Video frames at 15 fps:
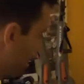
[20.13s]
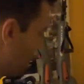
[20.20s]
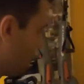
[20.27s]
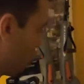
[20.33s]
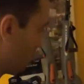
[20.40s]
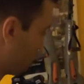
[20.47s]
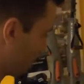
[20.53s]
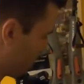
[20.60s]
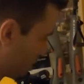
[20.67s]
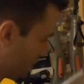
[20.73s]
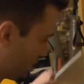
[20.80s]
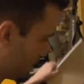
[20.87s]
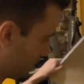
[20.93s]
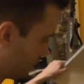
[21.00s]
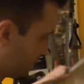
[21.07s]
all of our
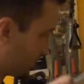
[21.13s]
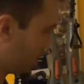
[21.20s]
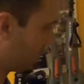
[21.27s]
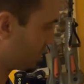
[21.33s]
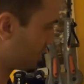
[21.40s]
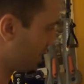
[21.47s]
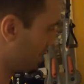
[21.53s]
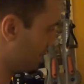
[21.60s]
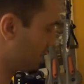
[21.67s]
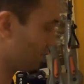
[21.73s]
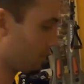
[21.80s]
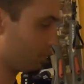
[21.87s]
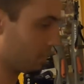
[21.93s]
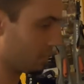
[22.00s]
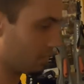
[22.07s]
shipping supplies, everything
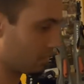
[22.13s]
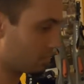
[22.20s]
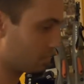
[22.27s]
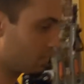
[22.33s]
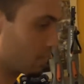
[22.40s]
over there.